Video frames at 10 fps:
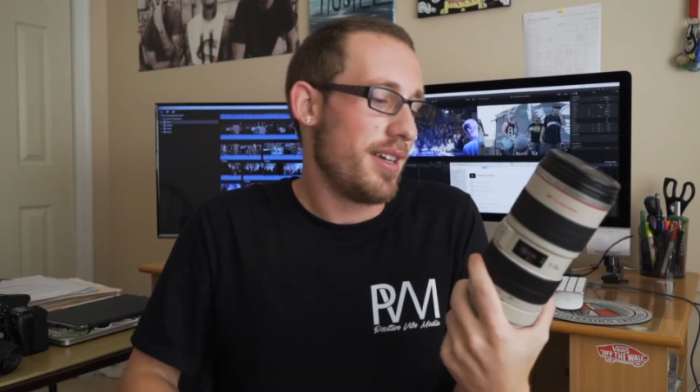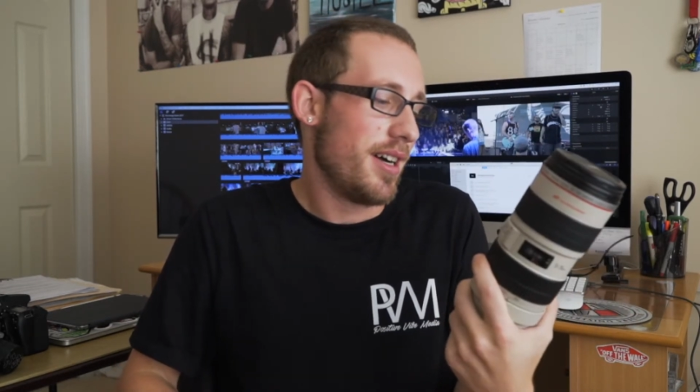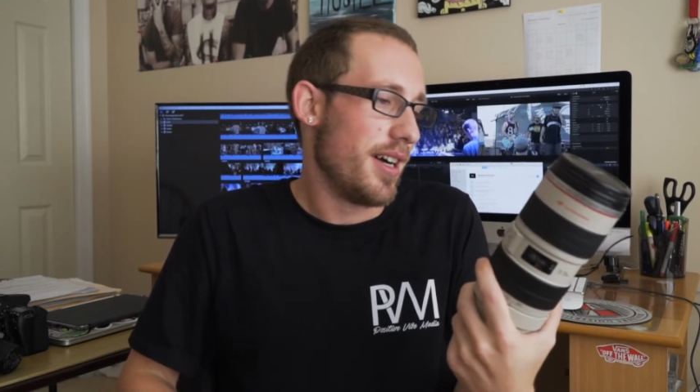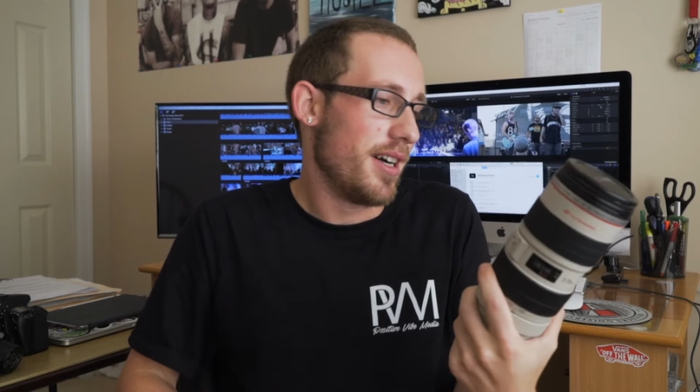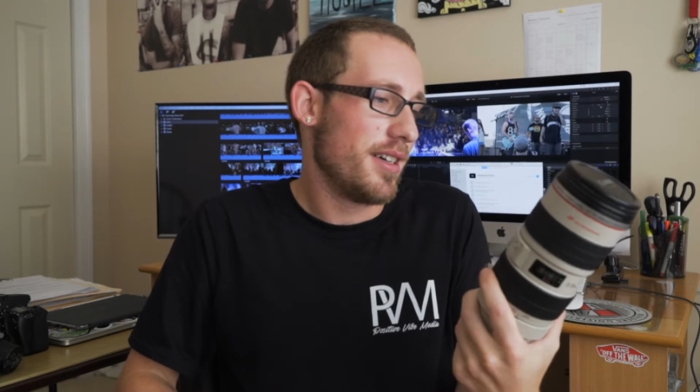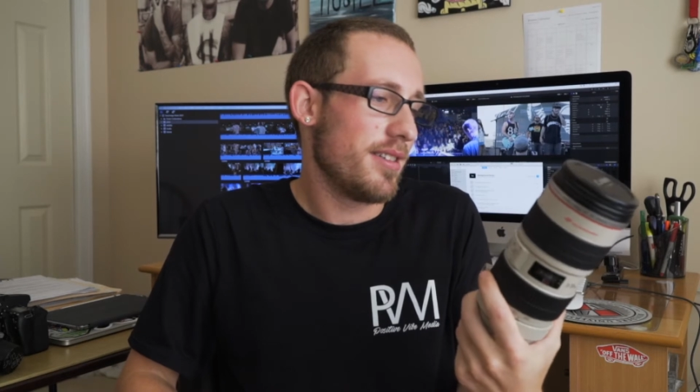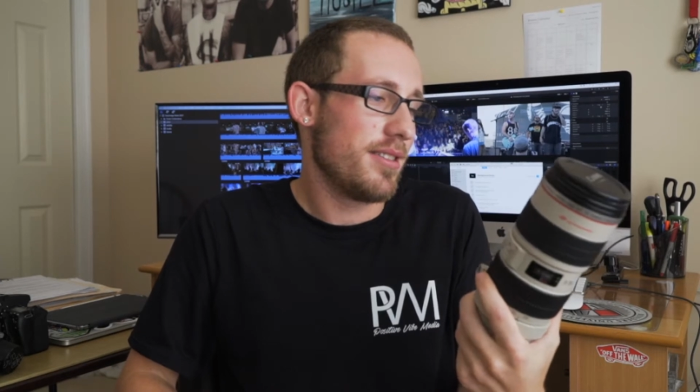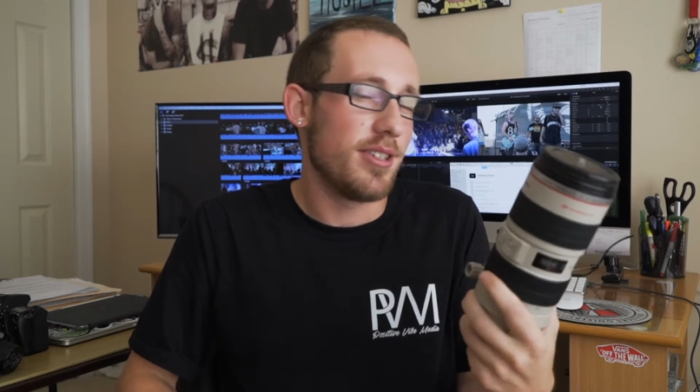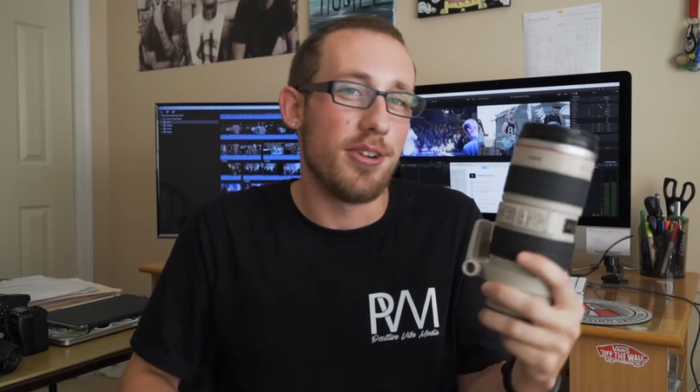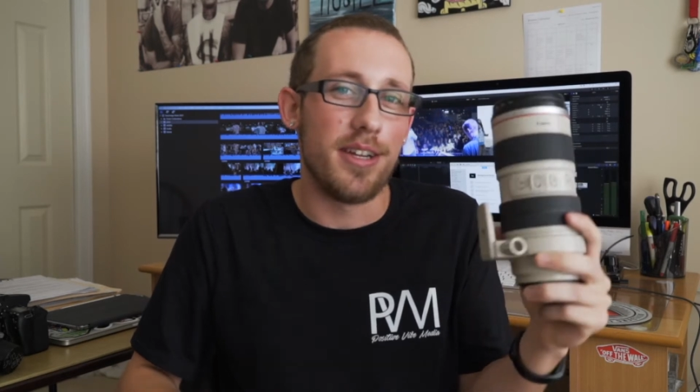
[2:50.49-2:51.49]

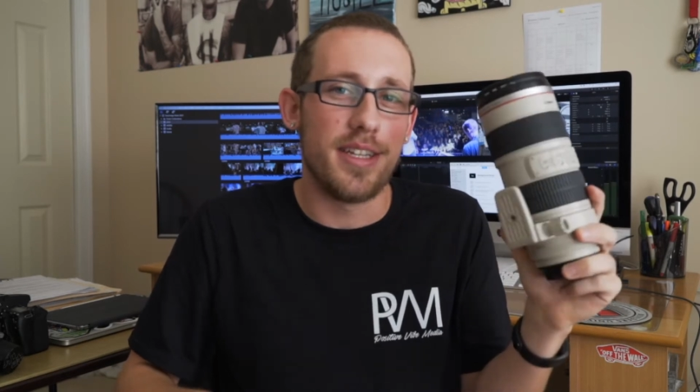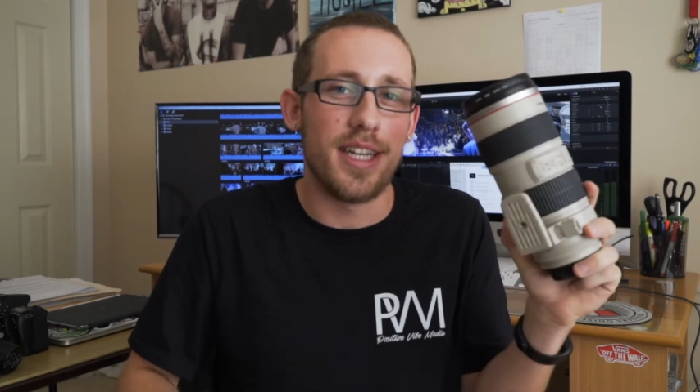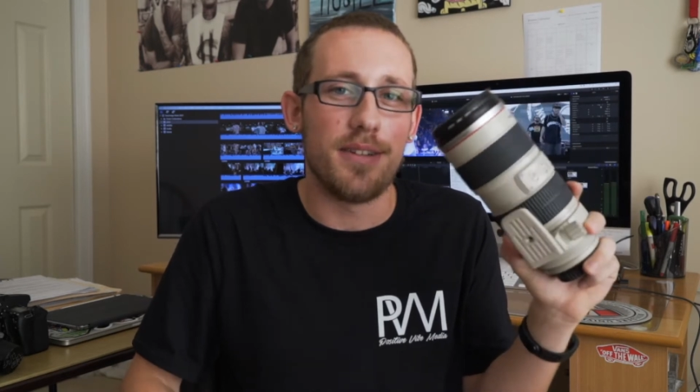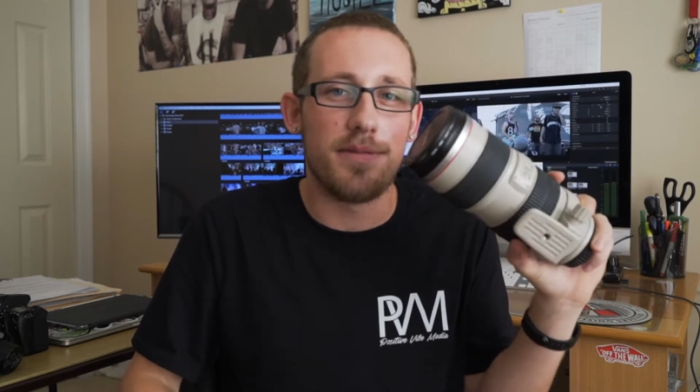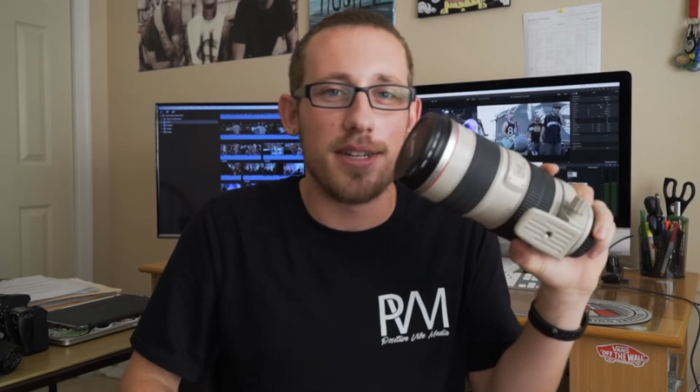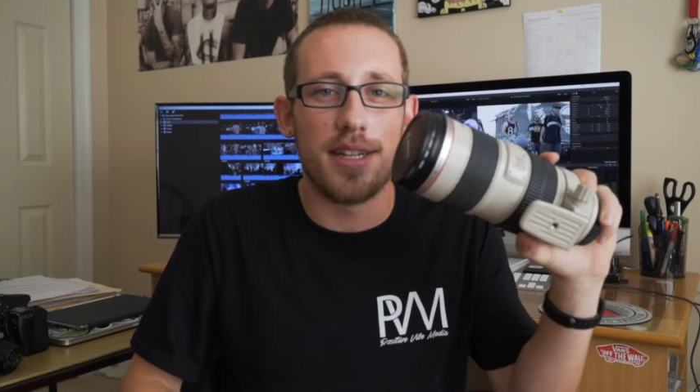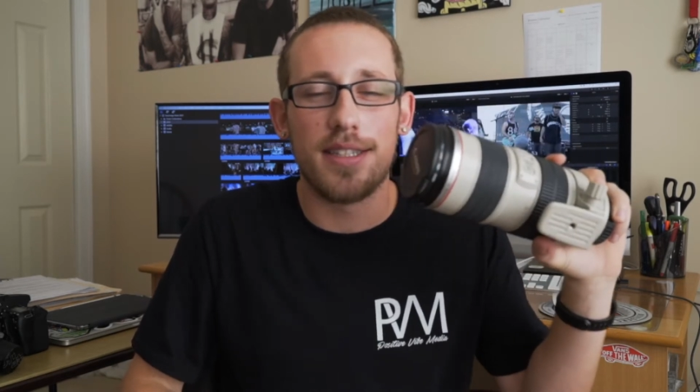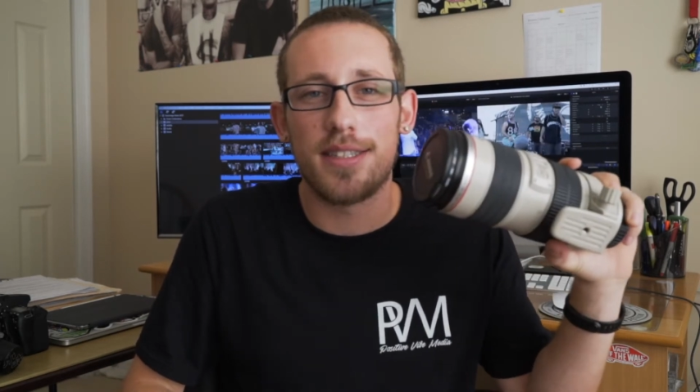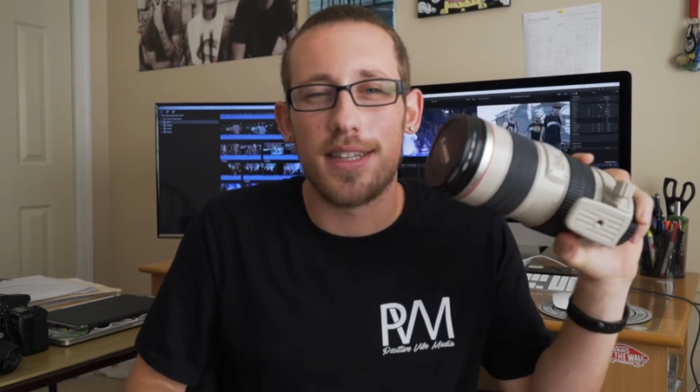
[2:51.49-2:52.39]
Sony native lens